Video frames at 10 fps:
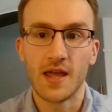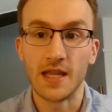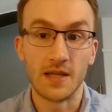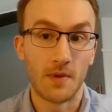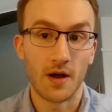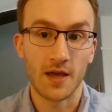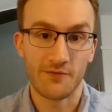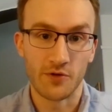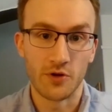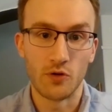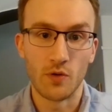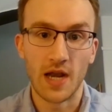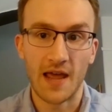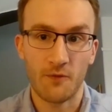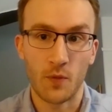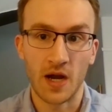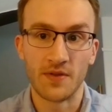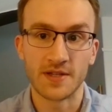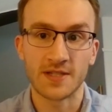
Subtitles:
in the market for a new left winger this